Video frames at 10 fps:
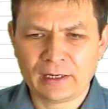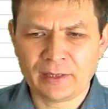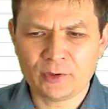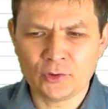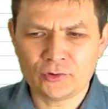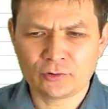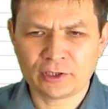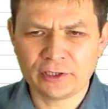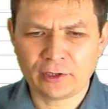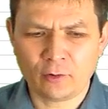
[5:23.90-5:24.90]
I'm going to
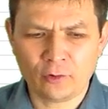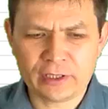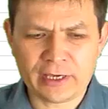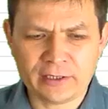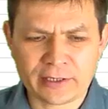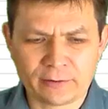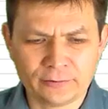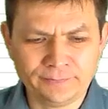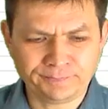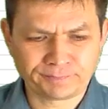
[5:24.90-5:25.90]
click OK
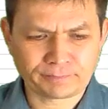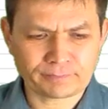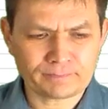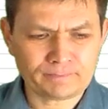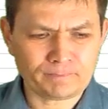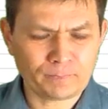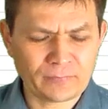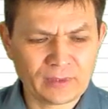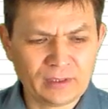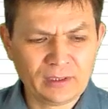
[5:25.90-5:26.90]
now,
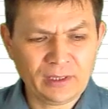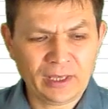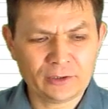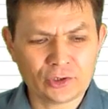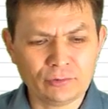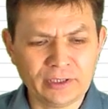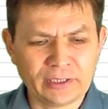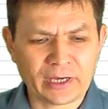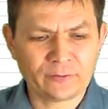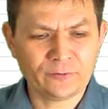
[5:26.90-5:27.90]
and sure
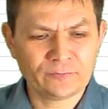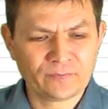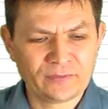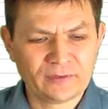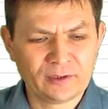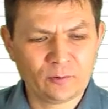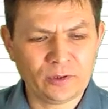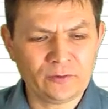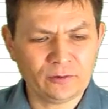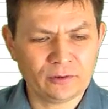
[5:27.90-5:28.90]
enough,
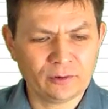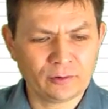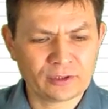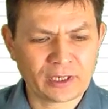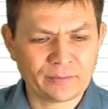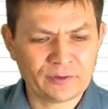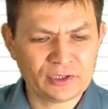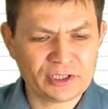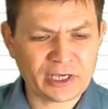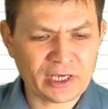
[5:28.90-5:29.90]
we looked
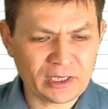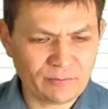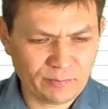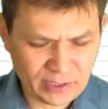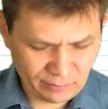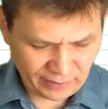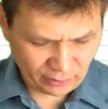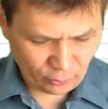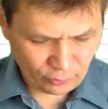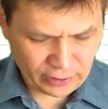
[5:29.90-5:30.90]
up J.B.
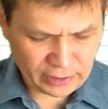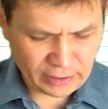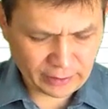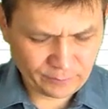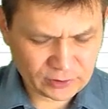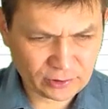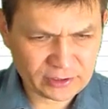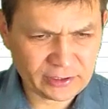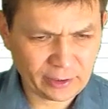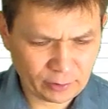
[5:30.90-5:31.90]
McCoy here. So
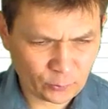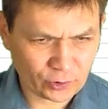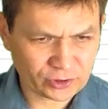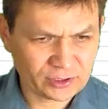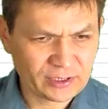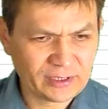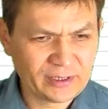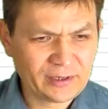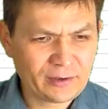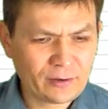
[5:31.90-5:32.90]
let's see how it works.
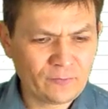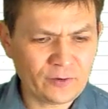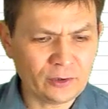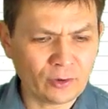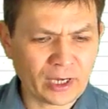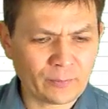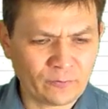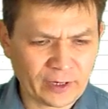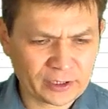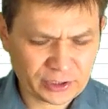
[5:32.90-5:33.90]

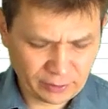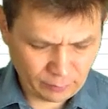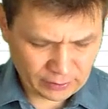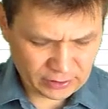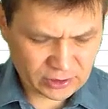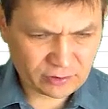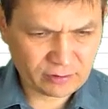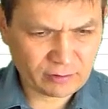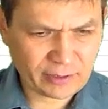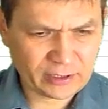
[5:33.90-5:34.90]
Vlookup function, that is
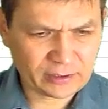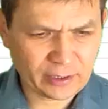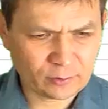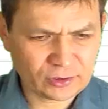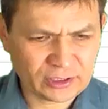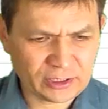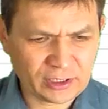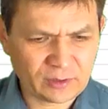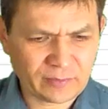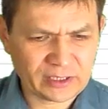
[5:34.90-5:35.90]
right now
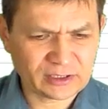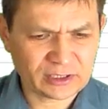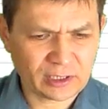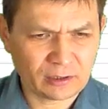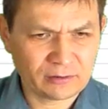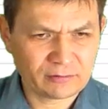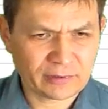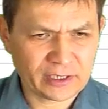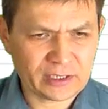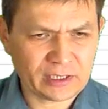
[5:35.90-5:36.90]
sitting in my cell
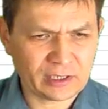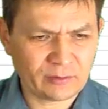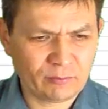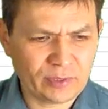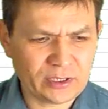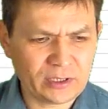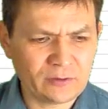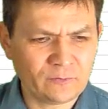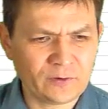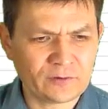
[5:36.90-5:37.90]
right here,
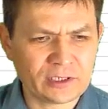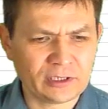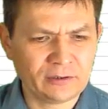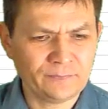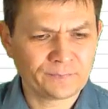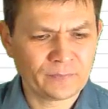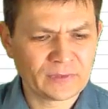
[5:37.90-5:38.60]
B15,